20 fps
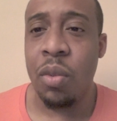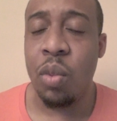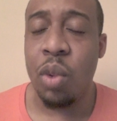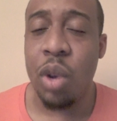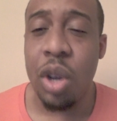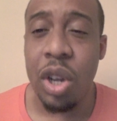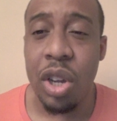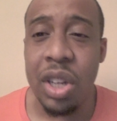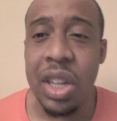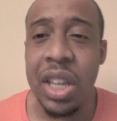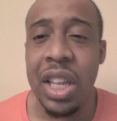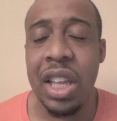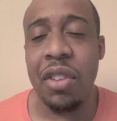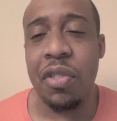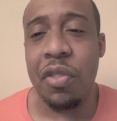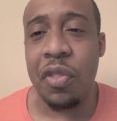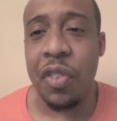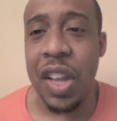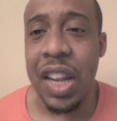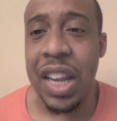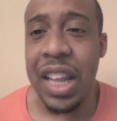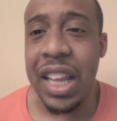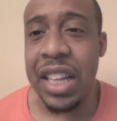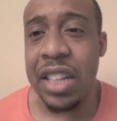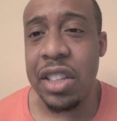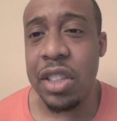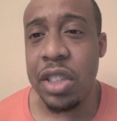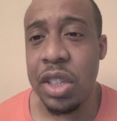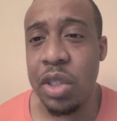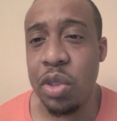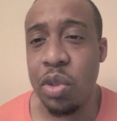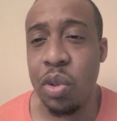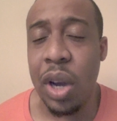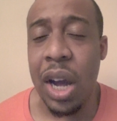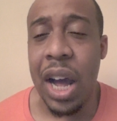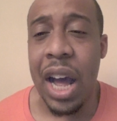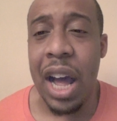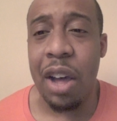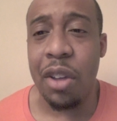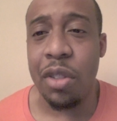Could he fit into
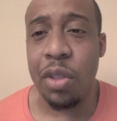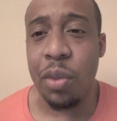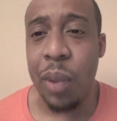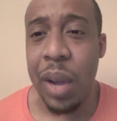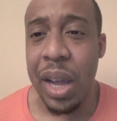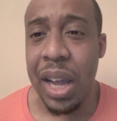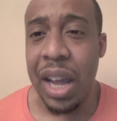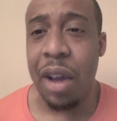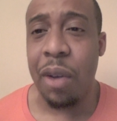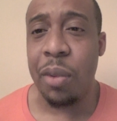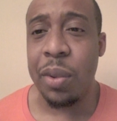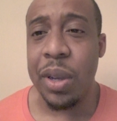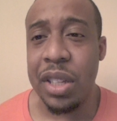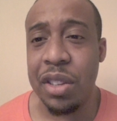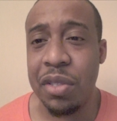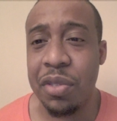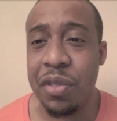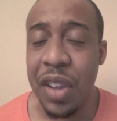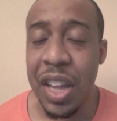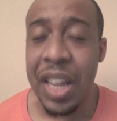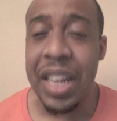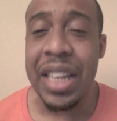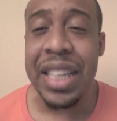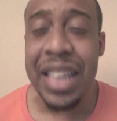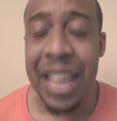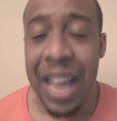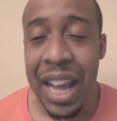how the way how we defend?